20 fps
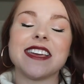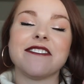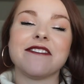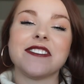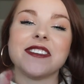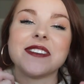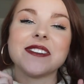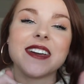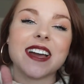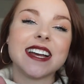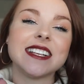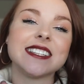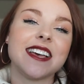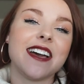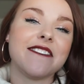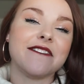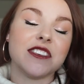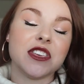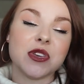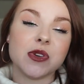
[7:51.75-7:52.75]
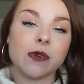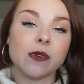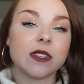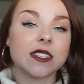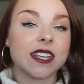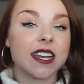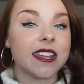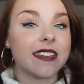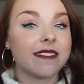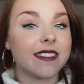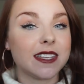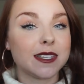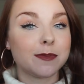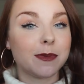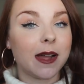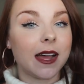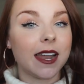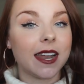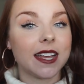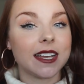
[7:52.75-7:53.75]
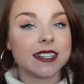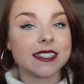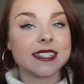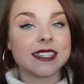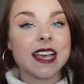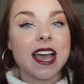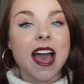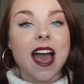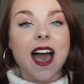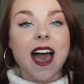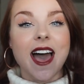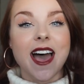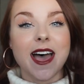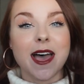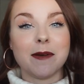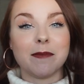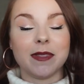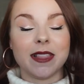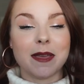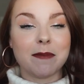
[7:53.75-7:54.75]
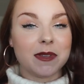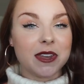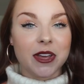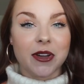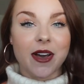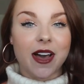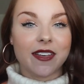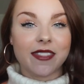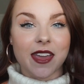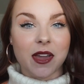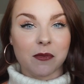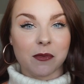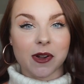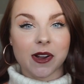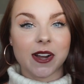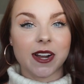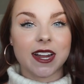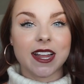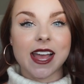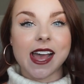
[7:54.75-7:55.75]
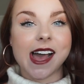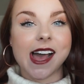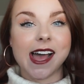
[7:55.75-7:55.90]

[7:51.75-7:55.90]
If you guys have used any of these products, let me know how they work.